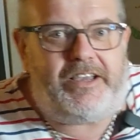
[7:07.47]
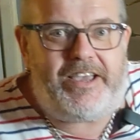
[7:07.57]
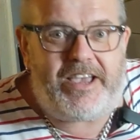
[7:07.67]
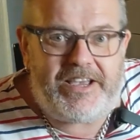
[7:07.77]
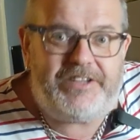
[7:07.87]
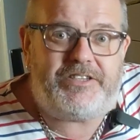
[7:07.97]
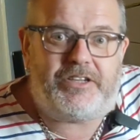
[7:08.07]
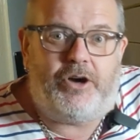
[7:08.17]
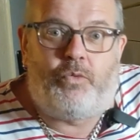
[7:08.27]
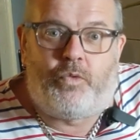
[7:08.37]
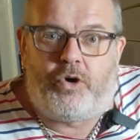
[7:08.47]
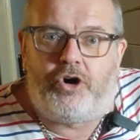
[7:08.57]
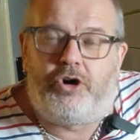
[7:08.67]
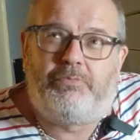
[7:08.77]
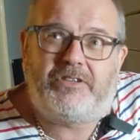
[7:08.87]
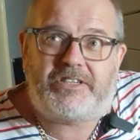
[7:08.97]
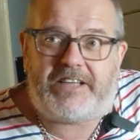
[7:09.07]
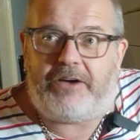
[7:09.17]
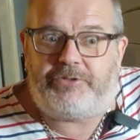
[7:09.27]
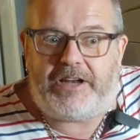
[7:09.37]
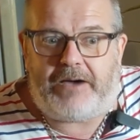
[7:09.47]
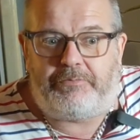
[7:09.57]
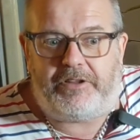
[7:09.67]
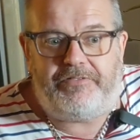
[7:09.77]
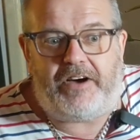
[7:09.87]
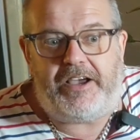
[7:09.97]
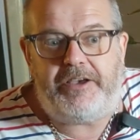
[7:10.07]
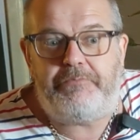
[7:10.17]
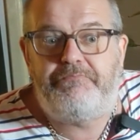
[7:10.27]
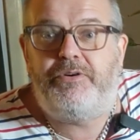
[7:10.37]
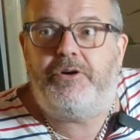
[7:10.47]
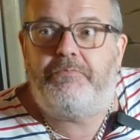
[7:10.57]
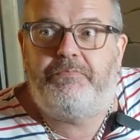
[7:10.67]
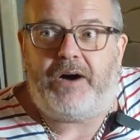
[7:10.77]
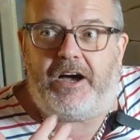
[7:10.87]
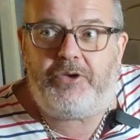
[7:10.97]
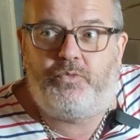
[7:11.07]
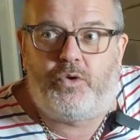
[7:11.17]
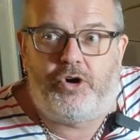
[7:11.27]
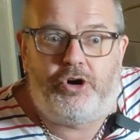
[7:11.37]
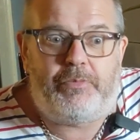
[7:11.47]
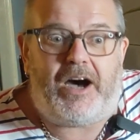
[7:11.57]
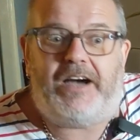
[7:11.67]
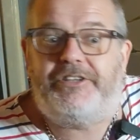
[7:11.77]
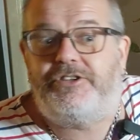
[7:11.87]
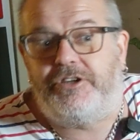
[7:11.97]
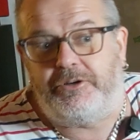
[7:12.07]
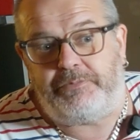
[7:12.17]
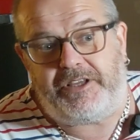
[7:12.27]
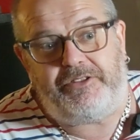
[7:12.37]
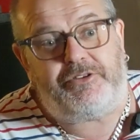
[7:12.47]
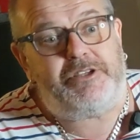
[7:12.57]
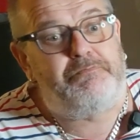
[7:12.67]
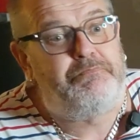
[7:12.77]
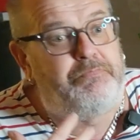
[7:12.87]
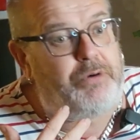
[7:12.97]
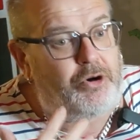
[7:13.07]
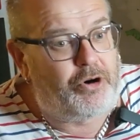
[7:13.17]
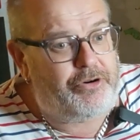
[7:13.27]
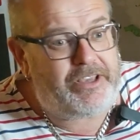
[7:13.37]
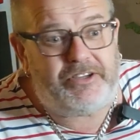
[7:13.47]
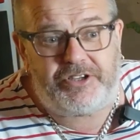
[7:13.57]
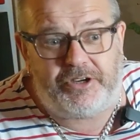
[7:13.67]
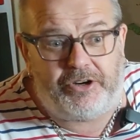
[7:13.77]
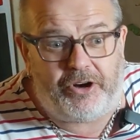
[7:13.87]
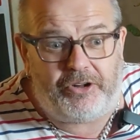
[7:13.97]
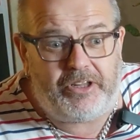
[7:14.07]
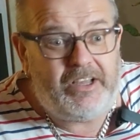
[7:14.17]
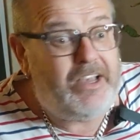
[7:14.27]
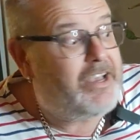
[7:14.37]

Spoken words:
it is a warm sounding amplifier, but by warm I don't mean that it's boring at all.